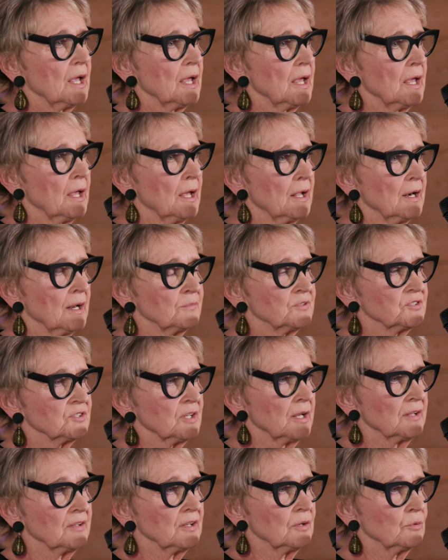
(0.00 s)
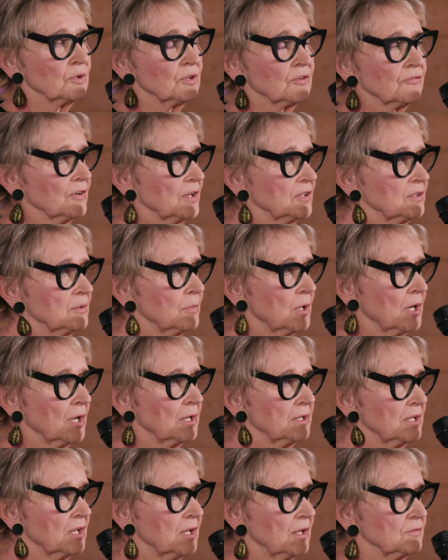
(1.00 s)
And I'm standing there with a friend of
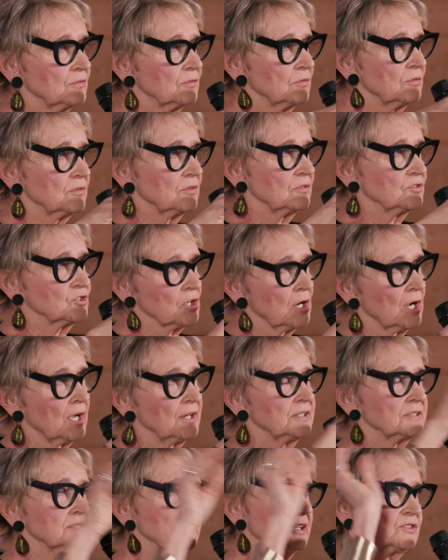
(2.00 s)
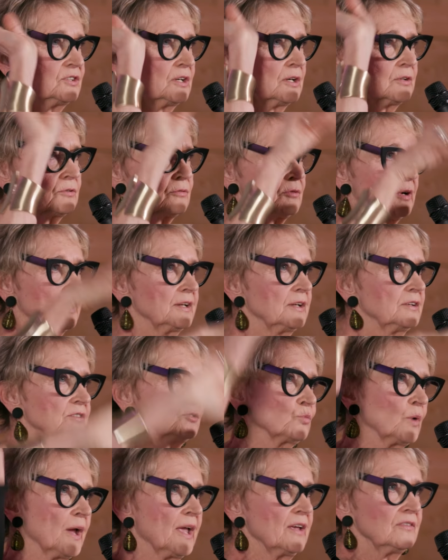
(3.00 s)
mine, and John is at the other end.
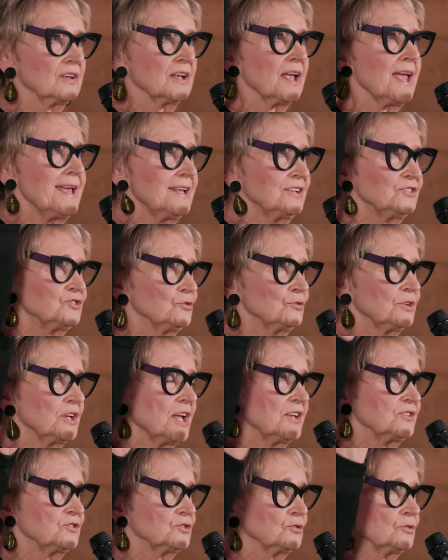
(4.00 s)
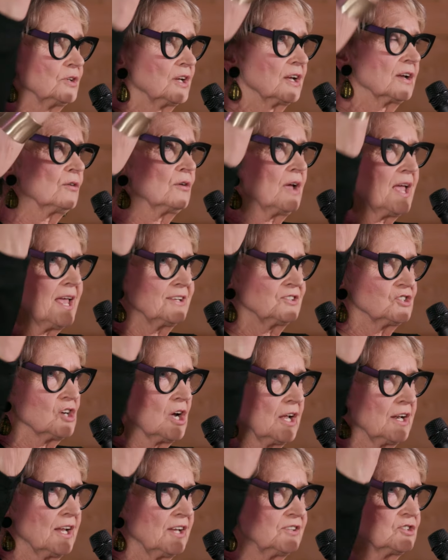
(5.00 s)
He's waving, hey, Judy, hey, Judy. I go, hey,
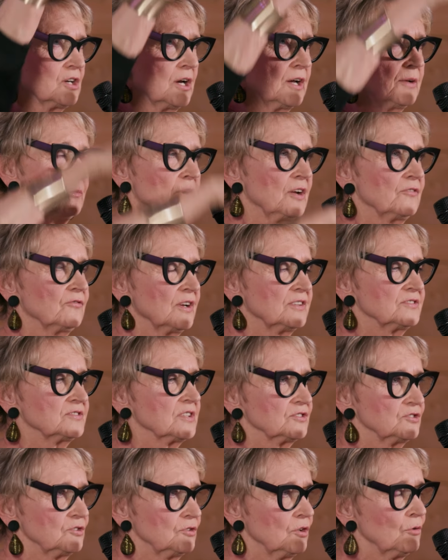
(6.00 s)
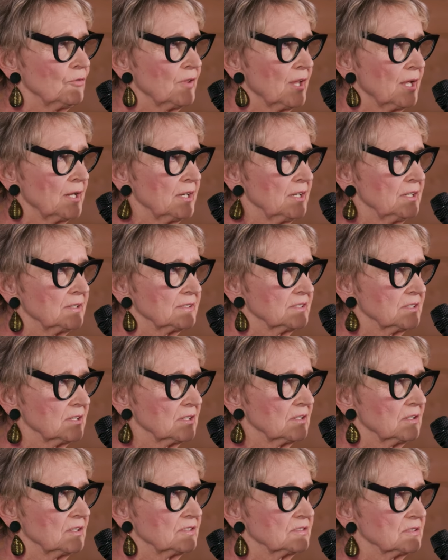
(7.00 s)
John, hey, John. My friend says, you know who that is?
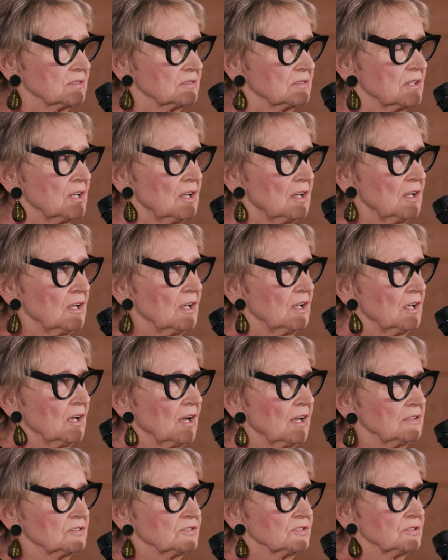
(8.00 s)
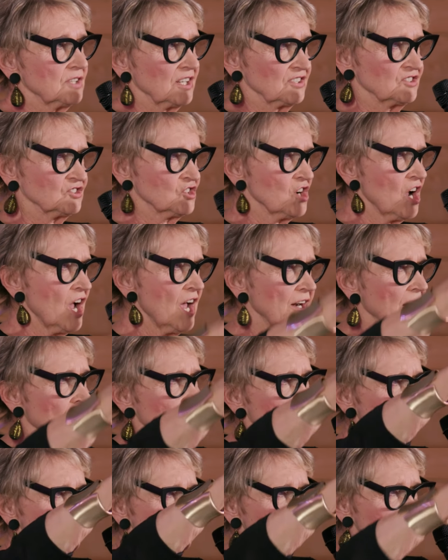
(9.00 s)
I said, that's John. I
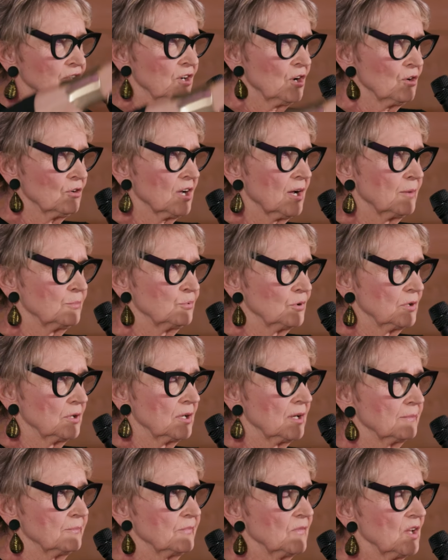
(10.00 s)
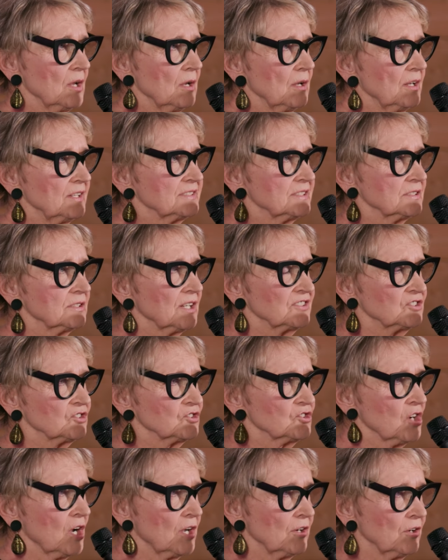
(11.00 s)
raced Renault Cup with him. He says, that's
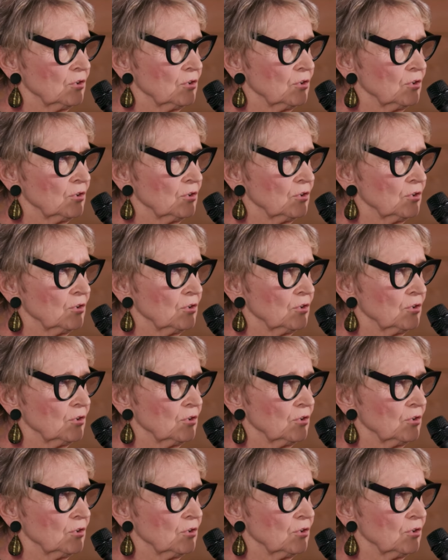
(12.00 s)
John